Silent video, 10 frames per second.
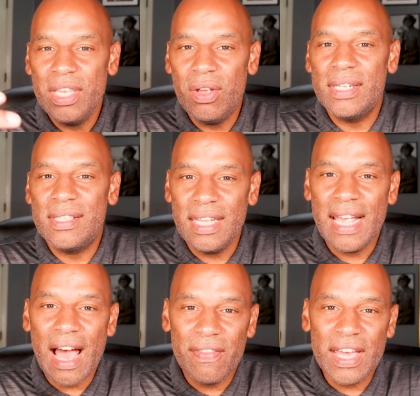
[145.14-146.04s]
you could
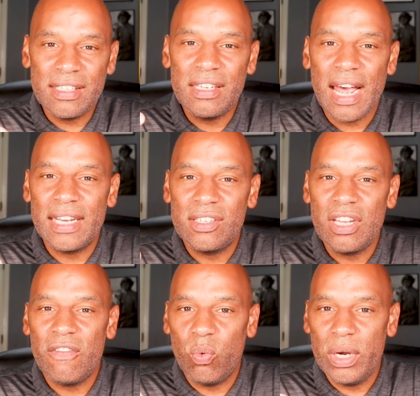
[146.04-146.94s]
see how that kind of
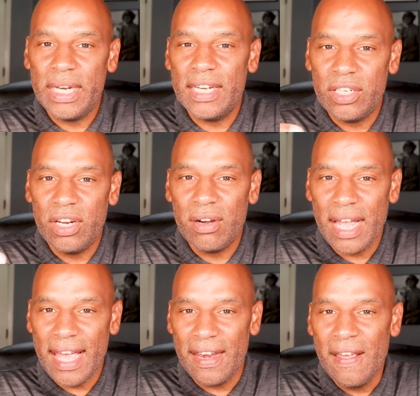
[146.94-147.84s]
stuff would get to your
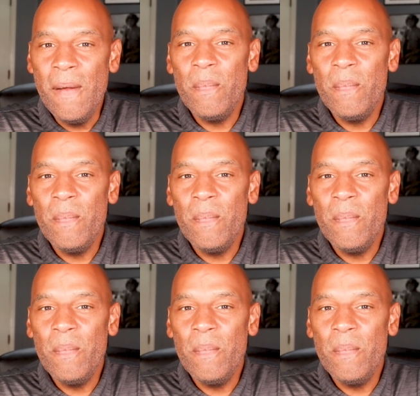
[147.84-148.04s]
head.